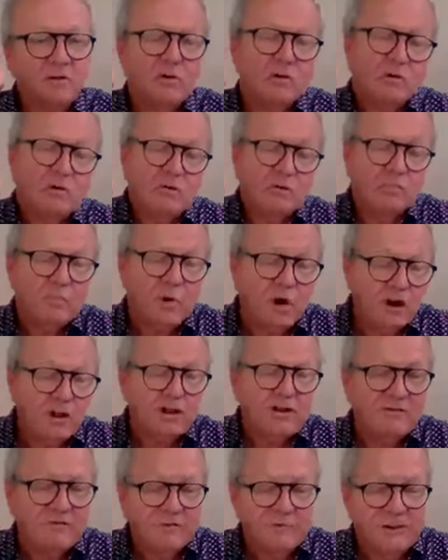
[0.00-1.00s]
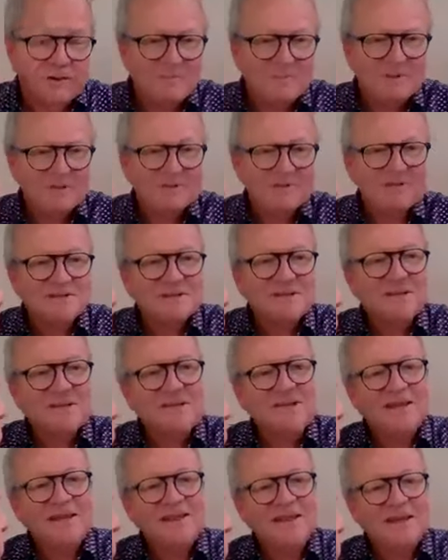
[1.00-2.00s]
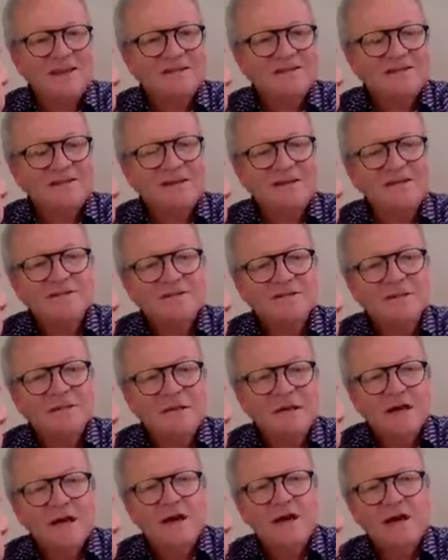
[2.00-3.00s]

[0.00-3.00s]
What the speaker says: or a bottle of bubbles in that sense,